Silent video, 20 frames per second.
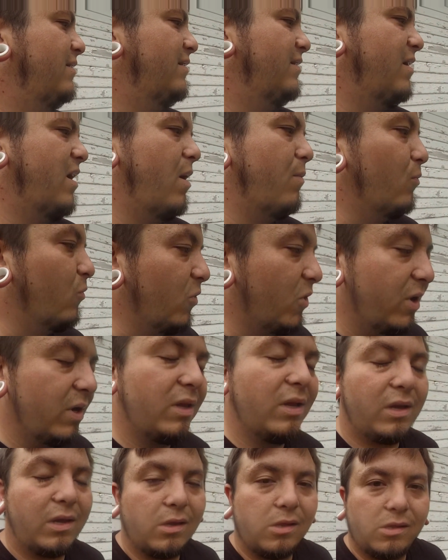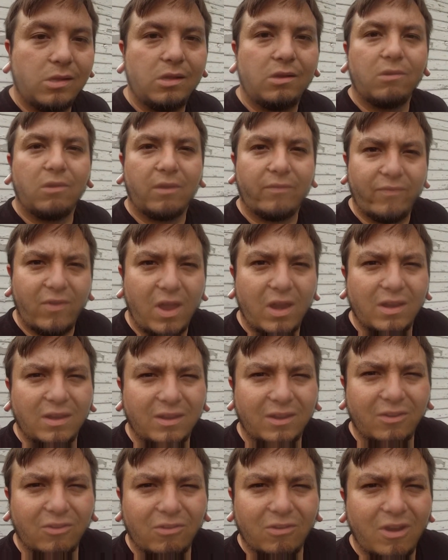I'm really considering finding a
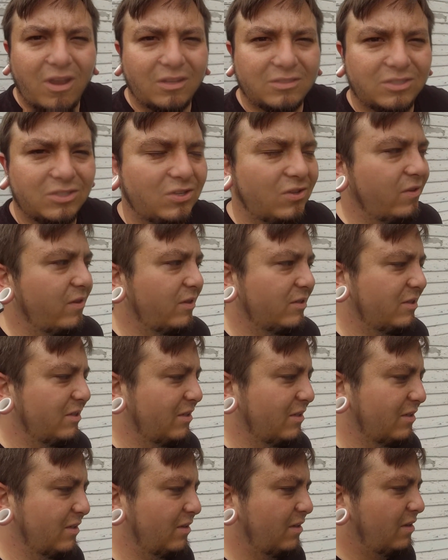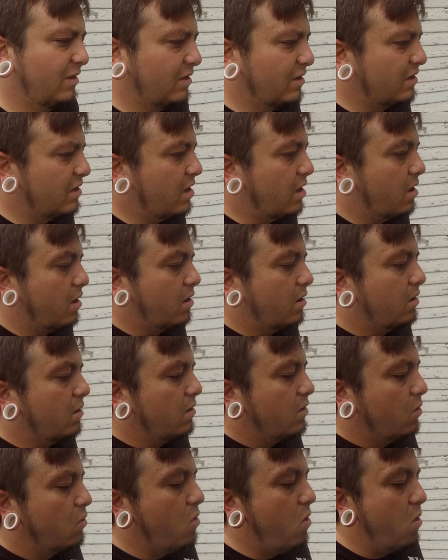garage to do this in.
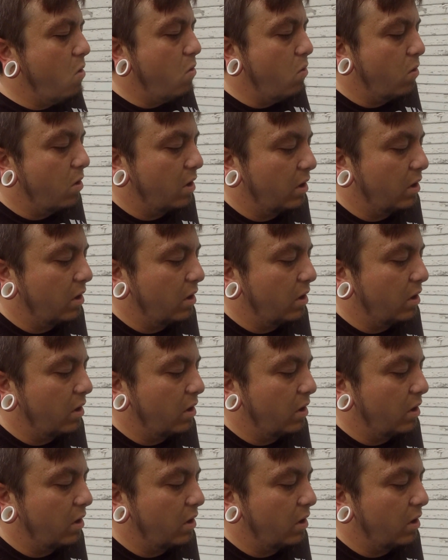Woo!